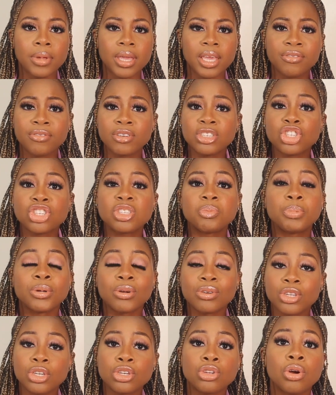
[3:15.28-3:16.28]
even just
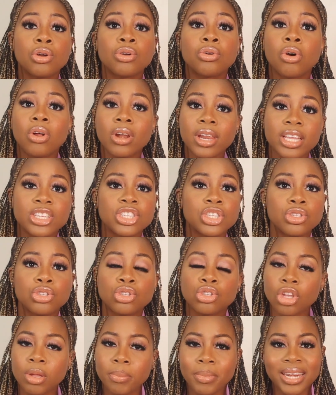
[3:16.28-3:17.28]
building your knowledge in
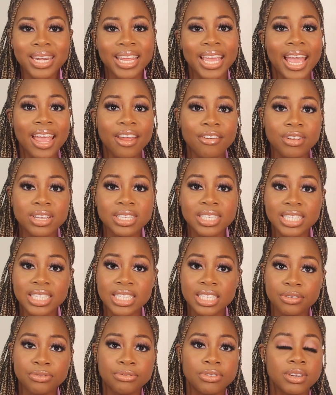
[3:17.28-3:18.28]
so many areas in
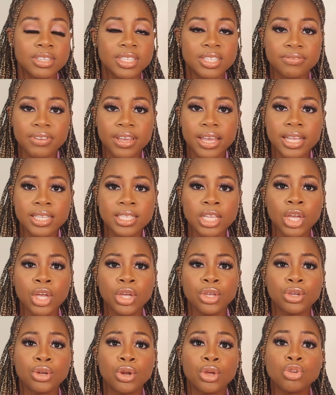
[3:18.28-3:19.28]
different spheres.
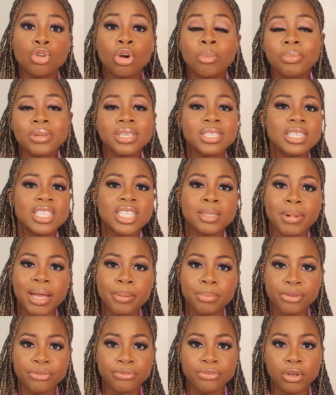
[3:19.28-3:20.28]
You know, your business
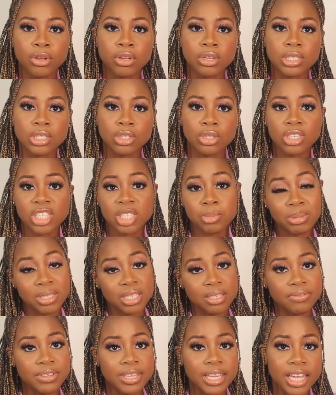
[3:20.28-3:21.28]
might be focused on a
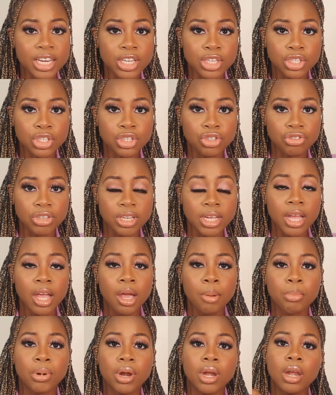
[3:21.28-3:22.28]
specific industry,
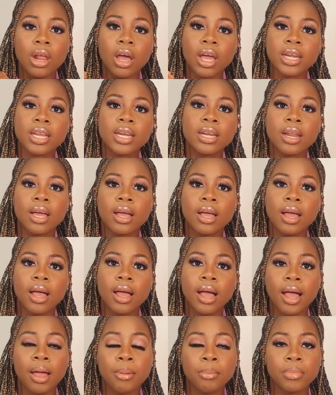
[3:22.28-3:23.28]
but learning
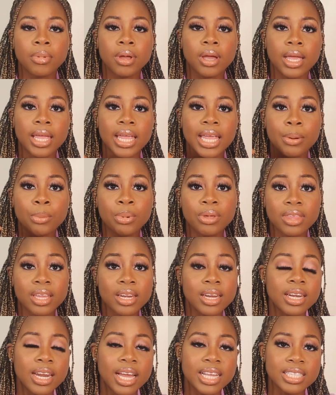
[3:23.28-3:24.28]

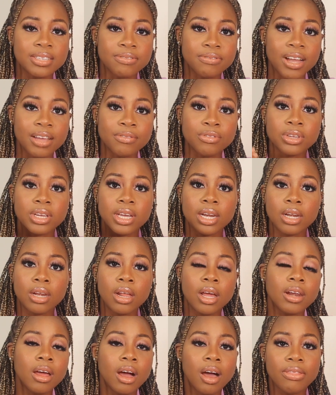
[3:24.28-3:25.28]
within a 9 to 5, you can
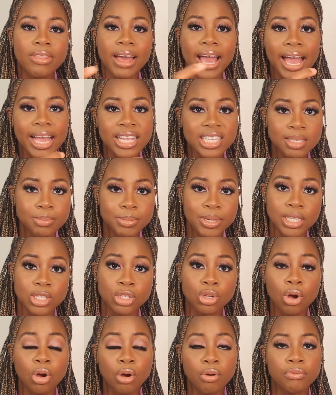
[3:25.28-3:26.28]
learn other
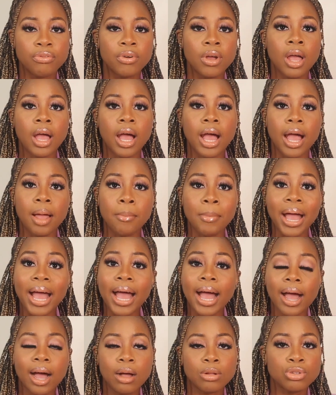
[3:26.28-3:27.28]
aspects of
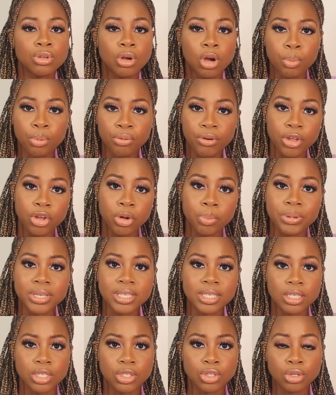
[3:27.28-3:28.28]
how to operate your
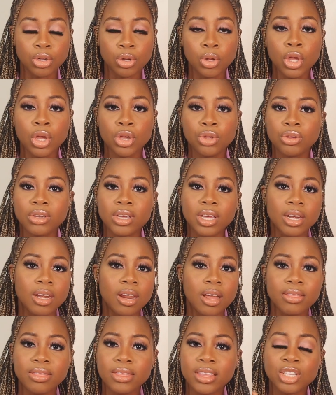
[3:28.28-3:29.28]
business. So you can
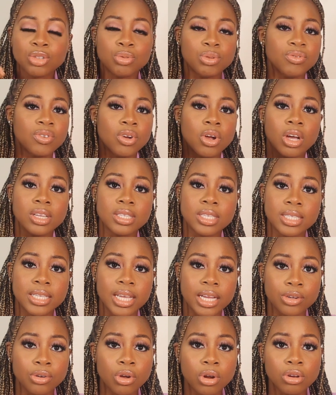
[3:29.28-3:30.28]
learn things with regards to
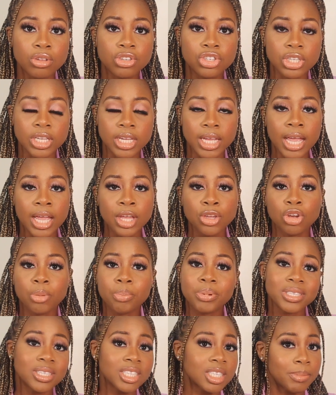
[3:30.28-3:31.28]
technology. Your
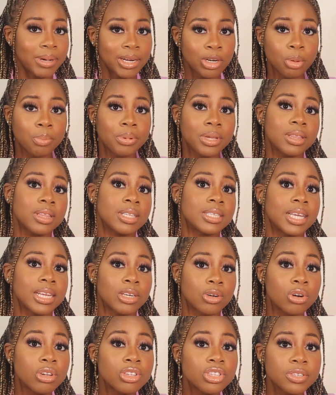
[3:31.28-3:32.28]
business might not be in the
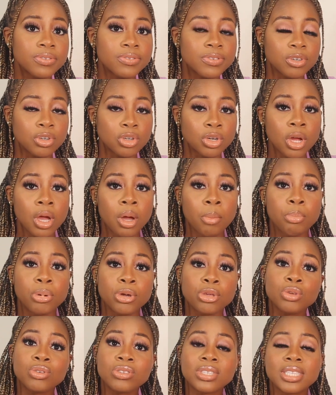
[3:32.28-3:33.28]
technology field,
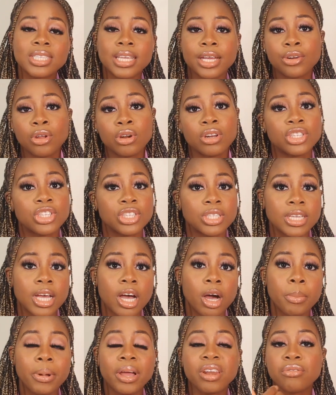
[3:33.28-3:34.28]
but using technology to
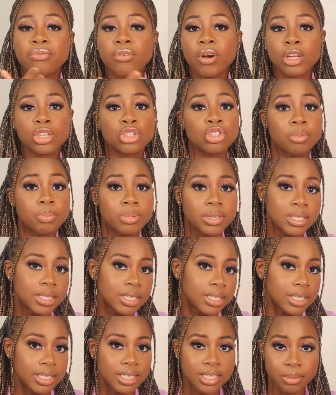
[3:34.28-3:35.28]
help advance your
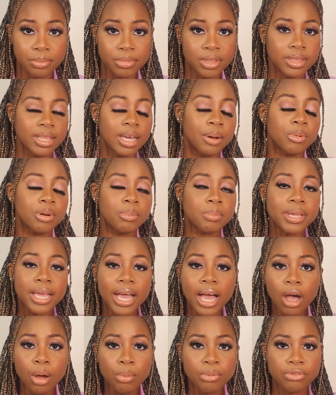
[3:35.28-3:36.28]
business is something that would be
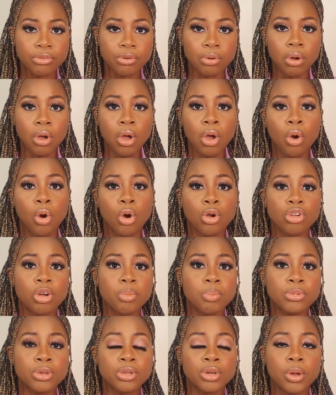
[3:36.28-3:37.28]
helpful. Or
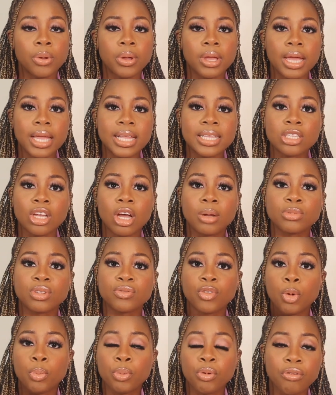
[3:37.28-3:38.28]
in terms
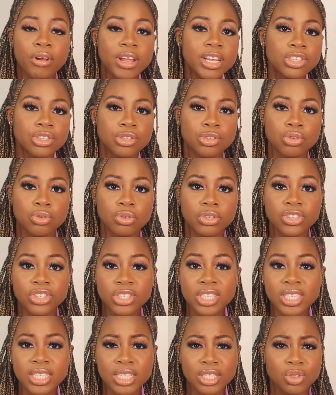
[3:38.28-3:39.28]
of operations or
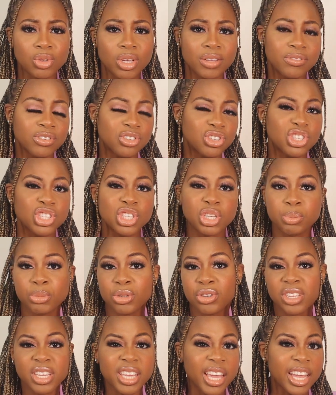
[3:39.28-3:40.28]
logistics, or even just
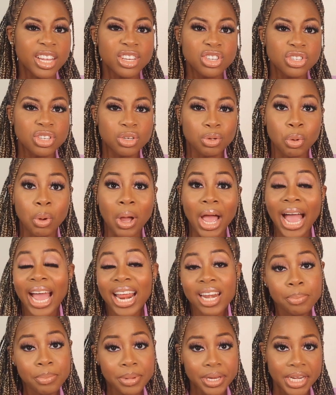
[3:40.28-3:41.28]
communication or
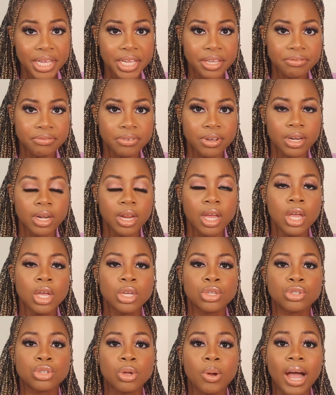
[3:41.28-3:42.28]
admin even.
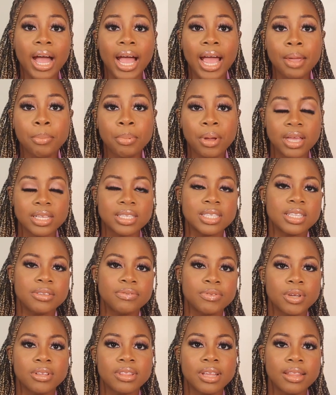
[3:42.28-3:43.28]
So I personally
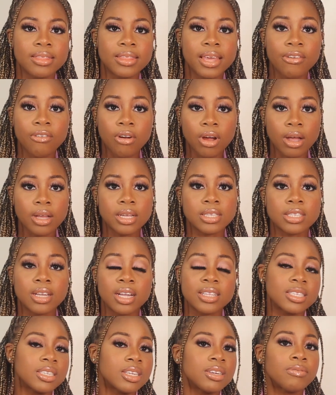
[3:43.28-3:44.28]
think that there are
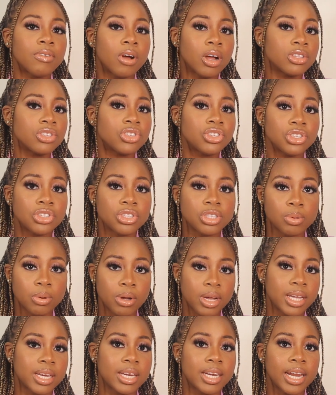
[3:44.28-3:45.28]
certain advantages to
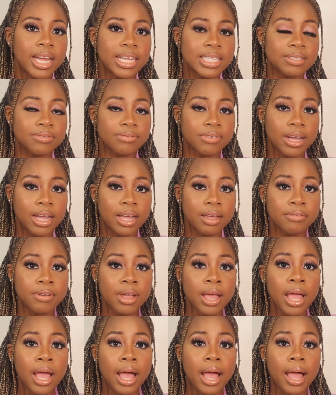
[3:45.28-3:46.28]
working a 9 to
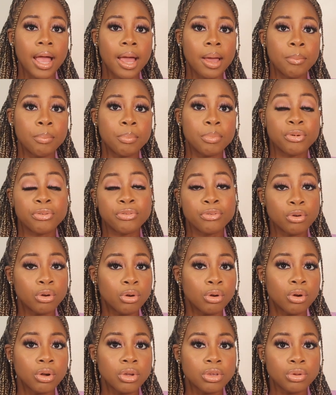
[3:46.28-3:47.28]
5
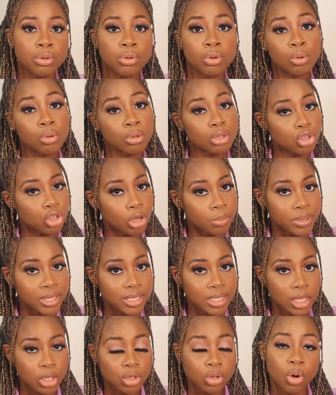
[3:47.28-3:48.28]
before you launch your
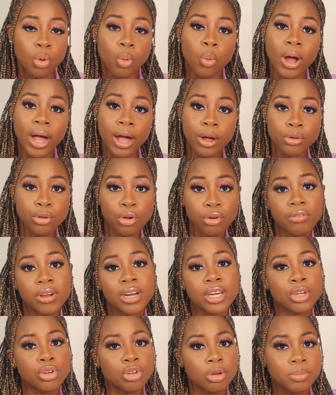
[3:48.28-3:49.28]
business, or while you're
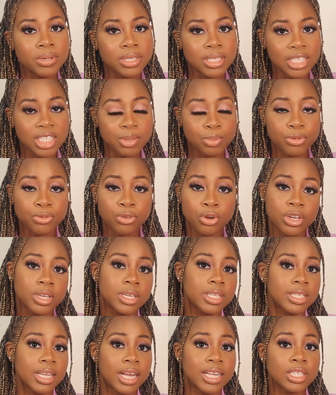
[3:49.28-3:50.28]
running your business, before you
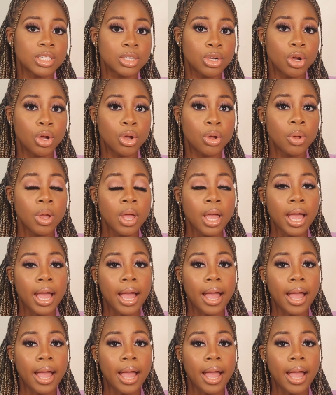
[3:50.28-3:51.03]
decide to go